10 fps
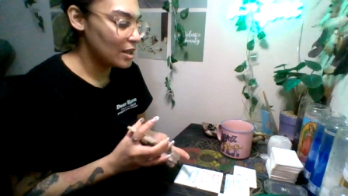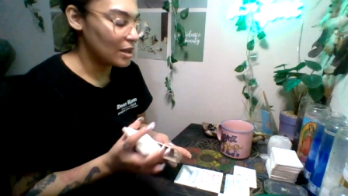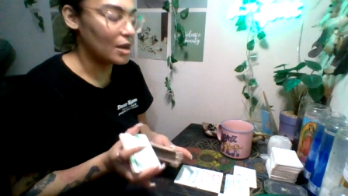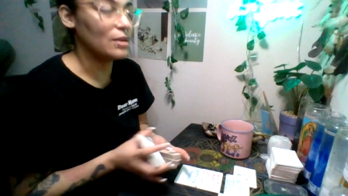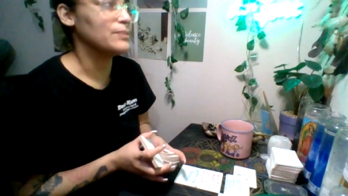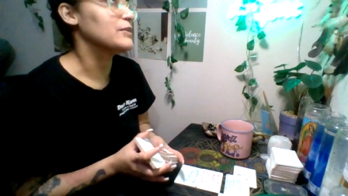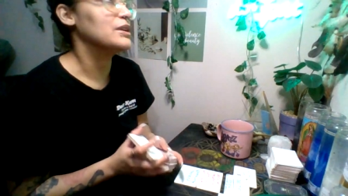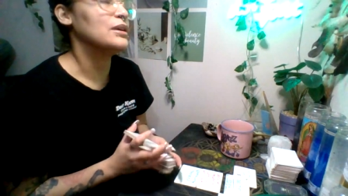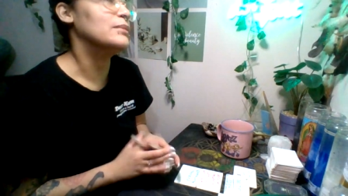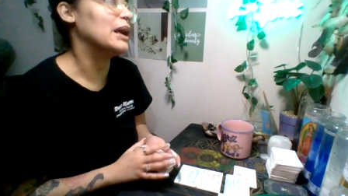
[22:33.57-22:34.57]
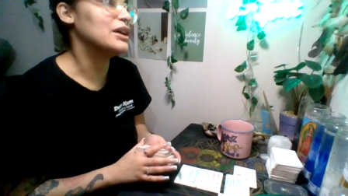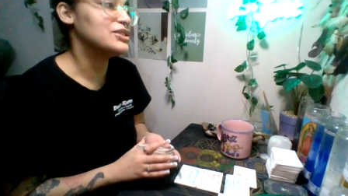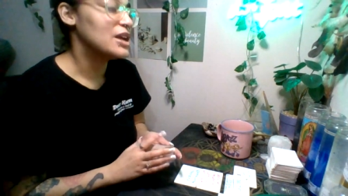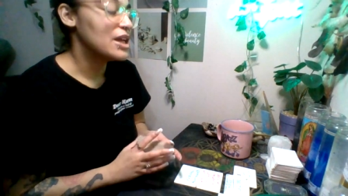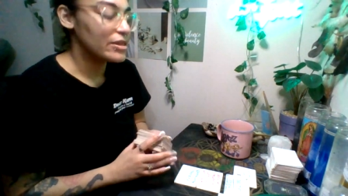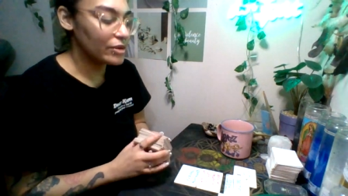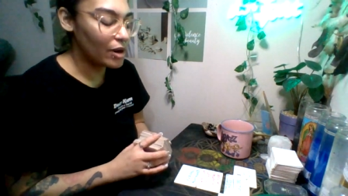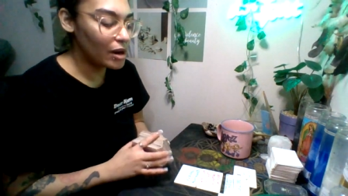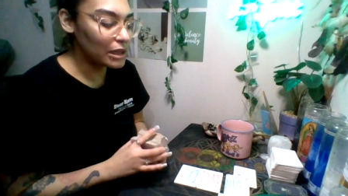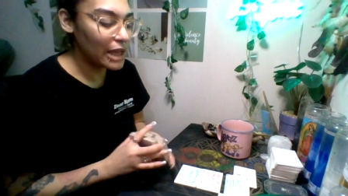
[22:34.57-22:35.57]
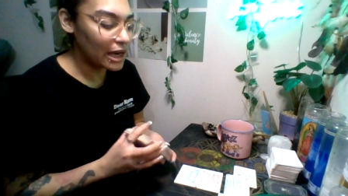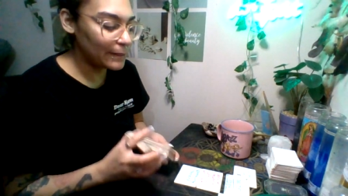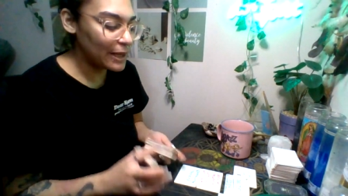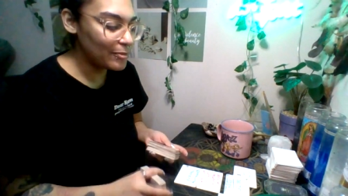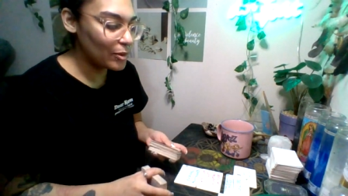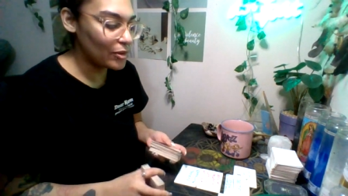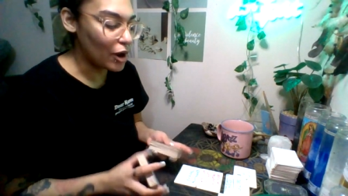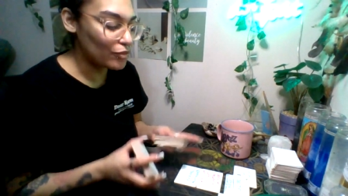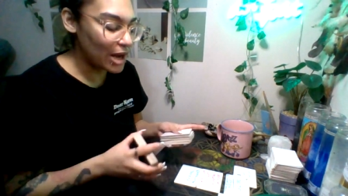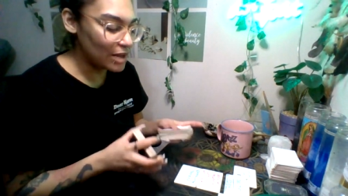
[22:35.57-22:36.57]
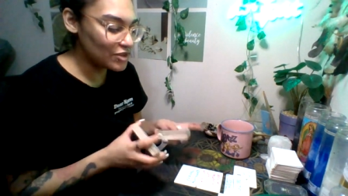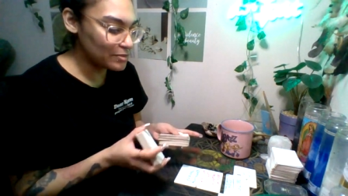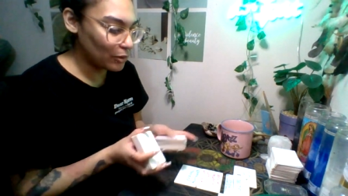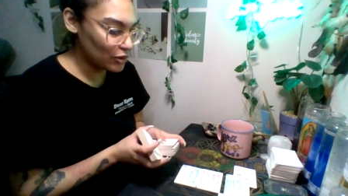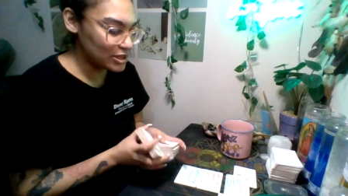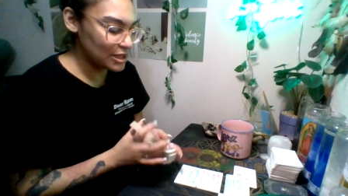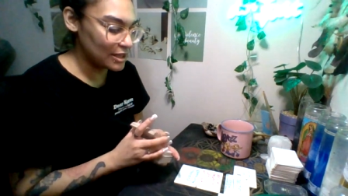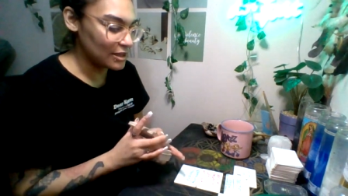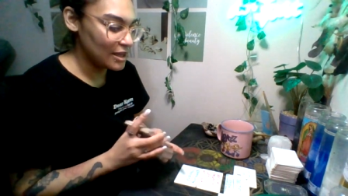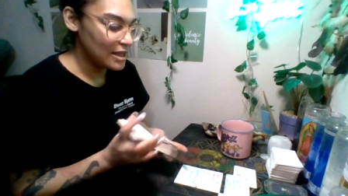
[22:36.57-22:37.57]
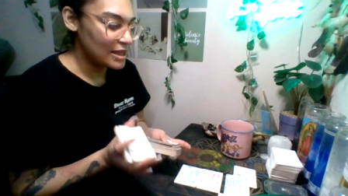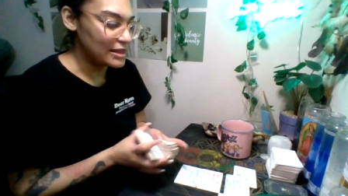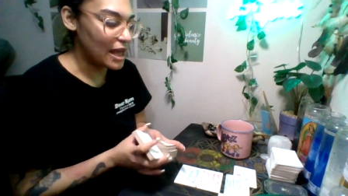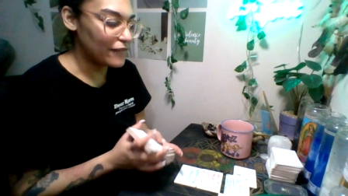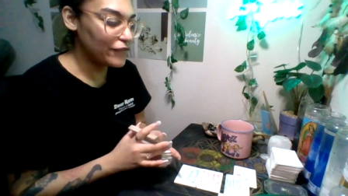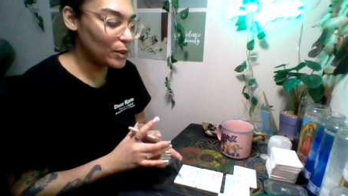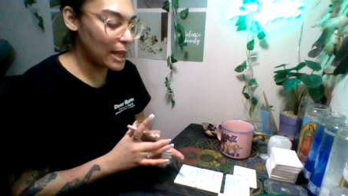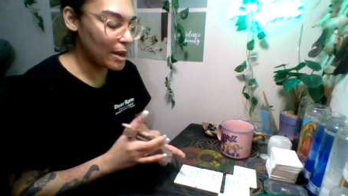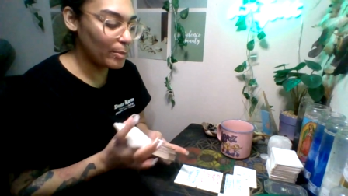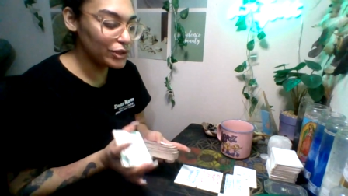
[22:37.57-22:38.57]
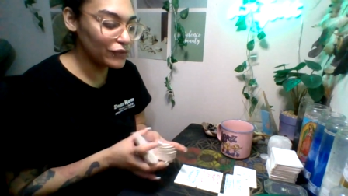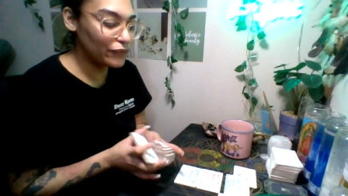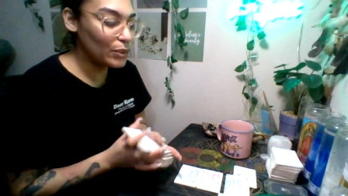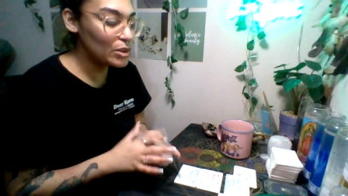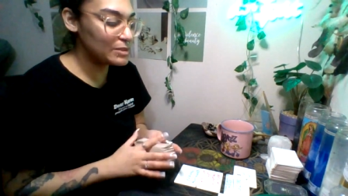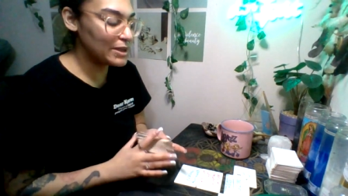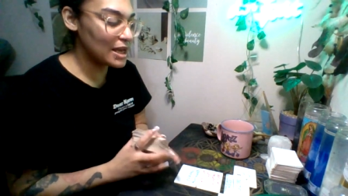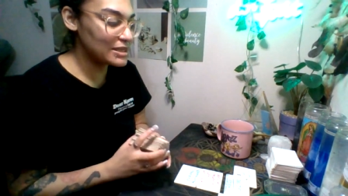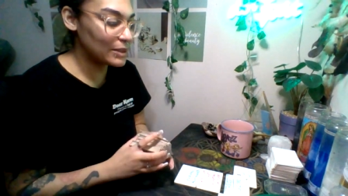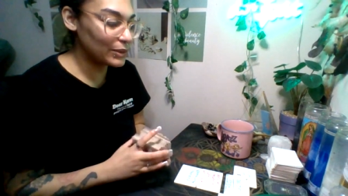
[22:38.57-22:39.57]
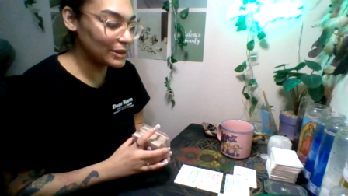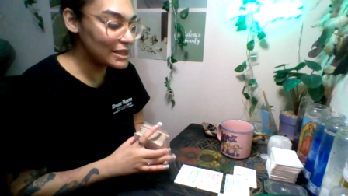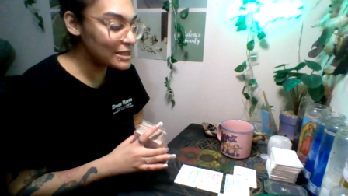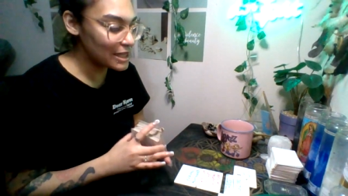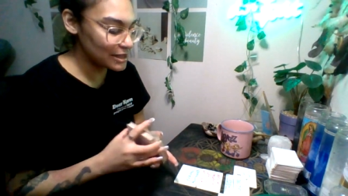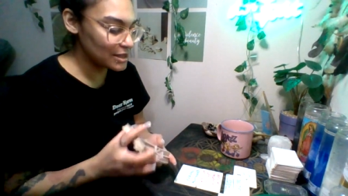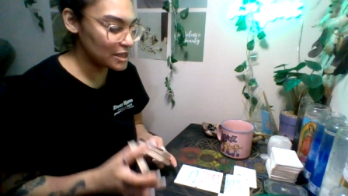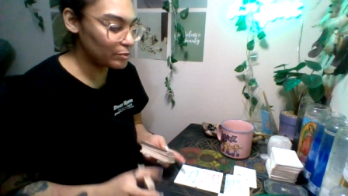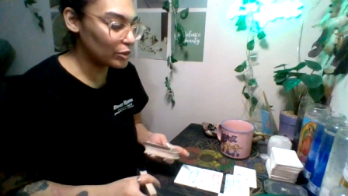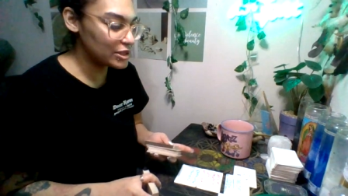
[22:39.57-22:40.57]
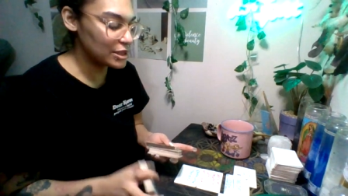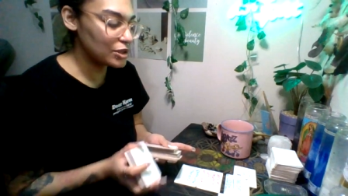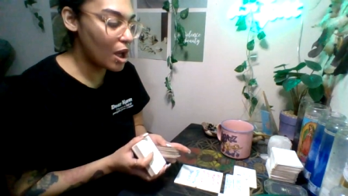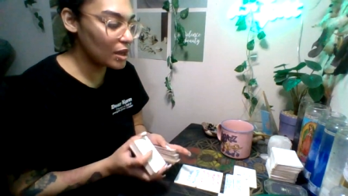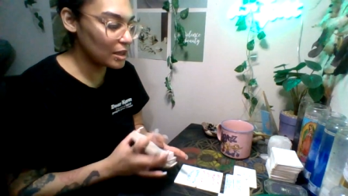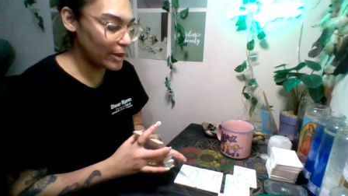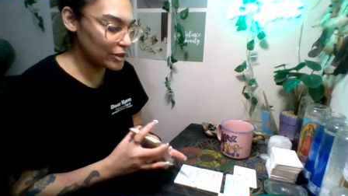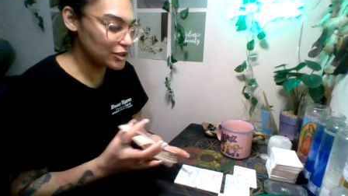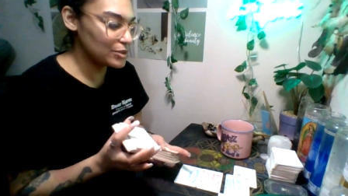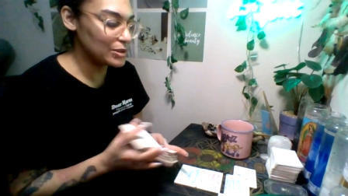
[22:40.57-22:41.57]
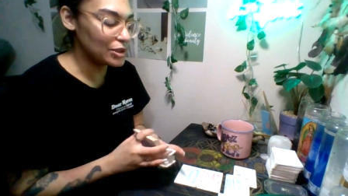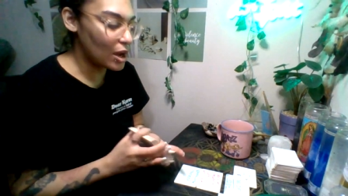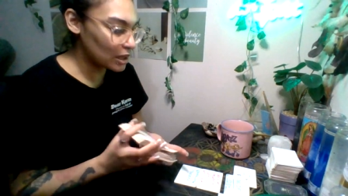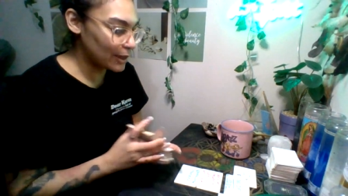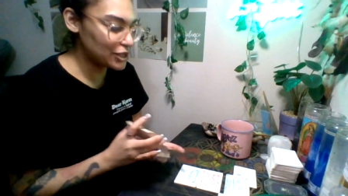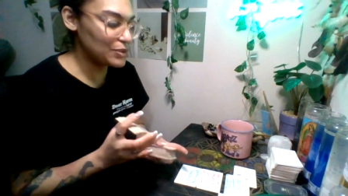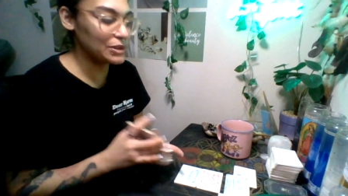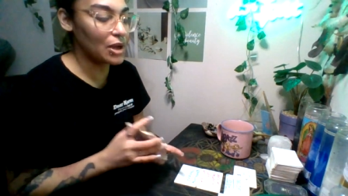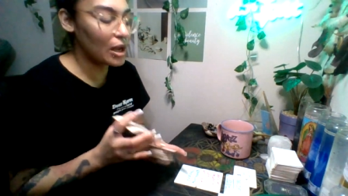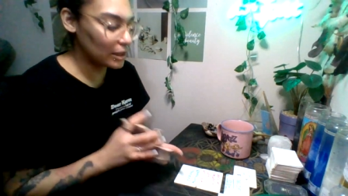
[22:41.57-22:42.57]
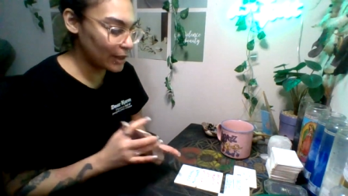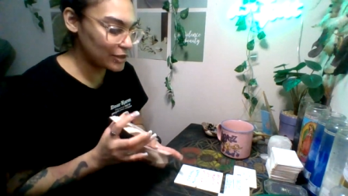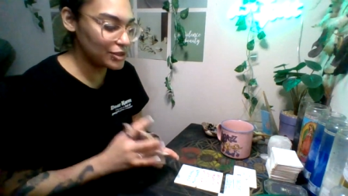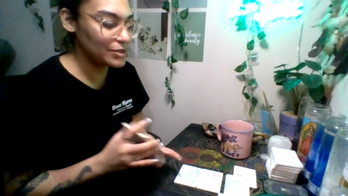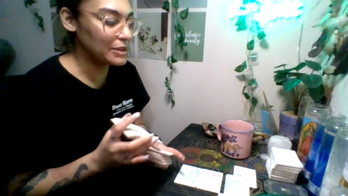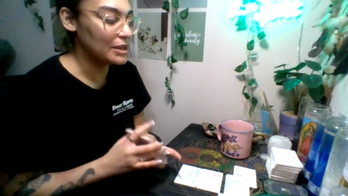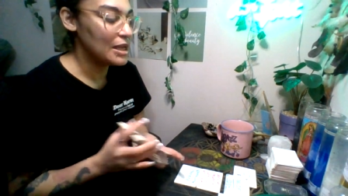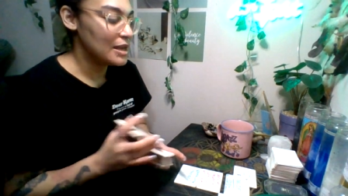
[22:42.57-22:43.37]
Oh my gosh, there are a lot of people around this person that feel like a bunch of fools because they were listening to this person talking about you and talking about you and talking about you, and